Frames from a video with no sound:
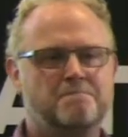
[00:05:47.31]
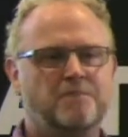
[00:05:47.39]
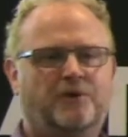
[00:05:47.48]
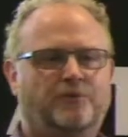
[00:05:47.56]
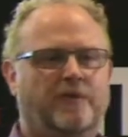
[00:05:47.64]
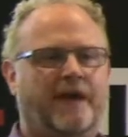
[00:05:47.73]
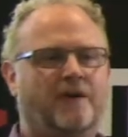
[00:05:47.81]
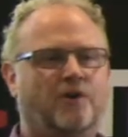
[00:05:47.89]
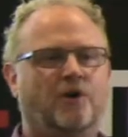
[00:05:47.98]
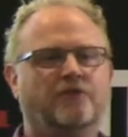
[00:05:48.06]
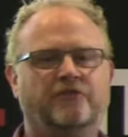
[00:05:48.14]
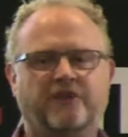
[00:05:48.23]
Because without
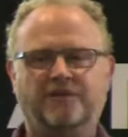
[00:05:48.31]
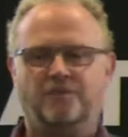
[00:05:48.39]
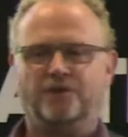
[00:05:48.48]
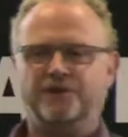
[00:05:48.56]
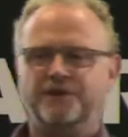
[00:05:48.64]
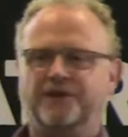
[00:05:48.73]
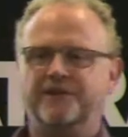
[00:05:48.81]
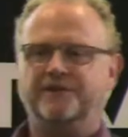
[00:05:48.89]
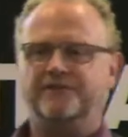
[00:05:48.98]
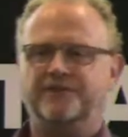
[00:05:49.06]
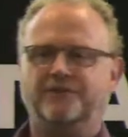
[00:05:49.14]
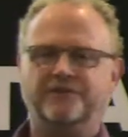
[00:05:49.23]
content, what are you going
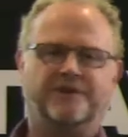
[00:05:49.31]
to do on